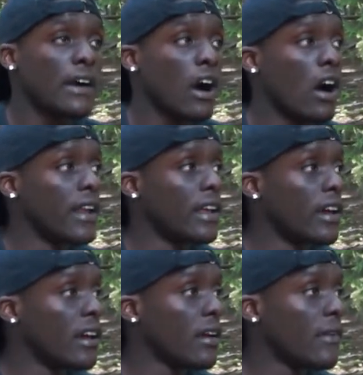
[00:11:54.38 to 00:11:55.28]
on
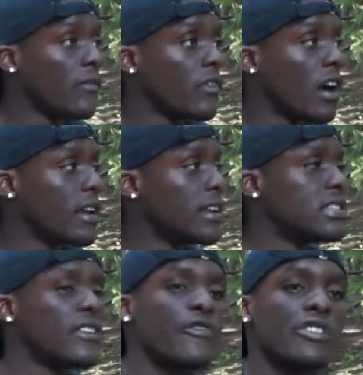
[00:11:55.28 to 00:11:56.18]
a
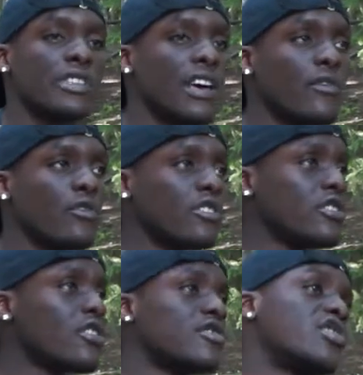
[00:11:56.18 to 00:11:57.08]
different level.
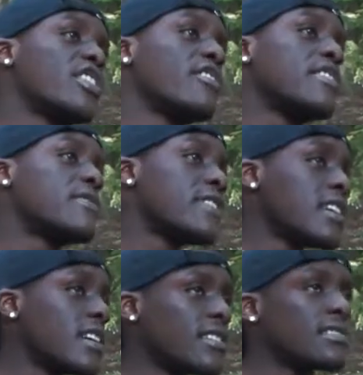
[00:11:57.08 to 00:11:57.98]
You know, sharing
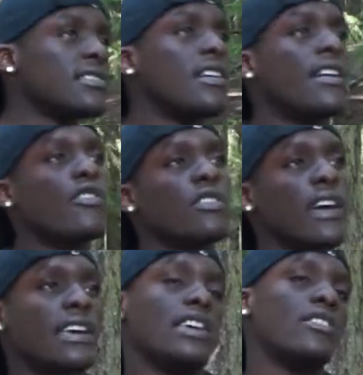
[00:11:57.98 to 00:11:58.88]
things, or
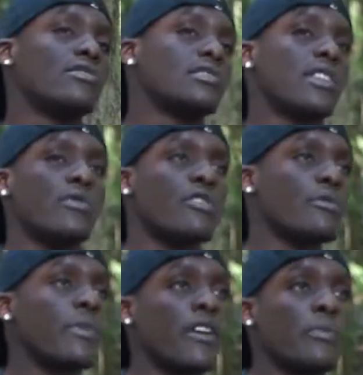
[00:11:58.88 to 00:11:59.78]
like hearsay, word
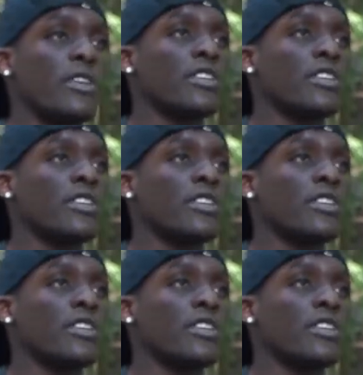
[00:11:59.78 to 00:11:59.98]
of mouth, may